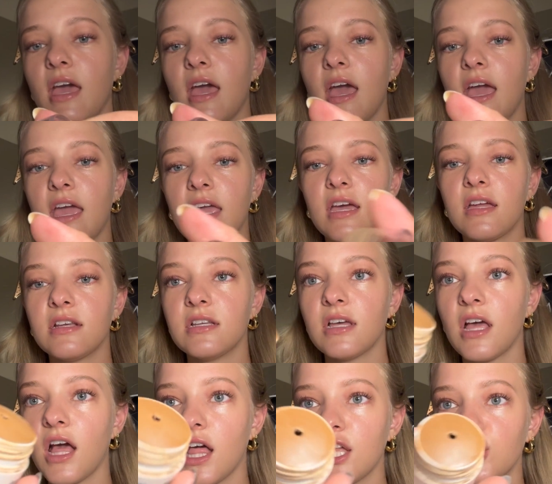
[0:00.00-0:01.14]
and
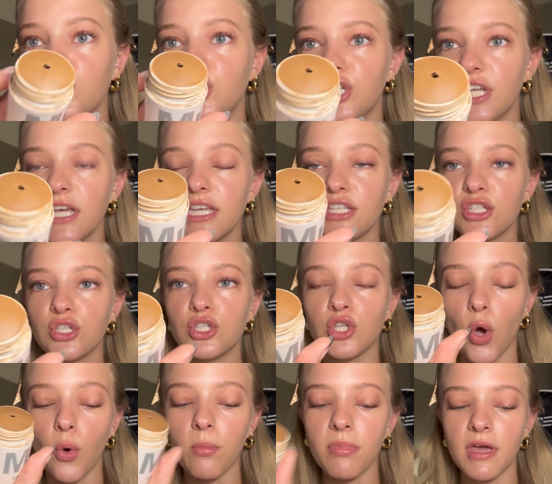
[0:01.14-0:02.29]
she is
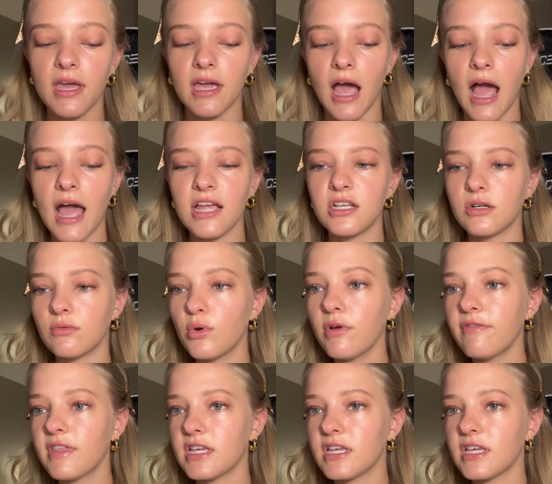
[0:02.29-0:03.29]
so big. I don't know if they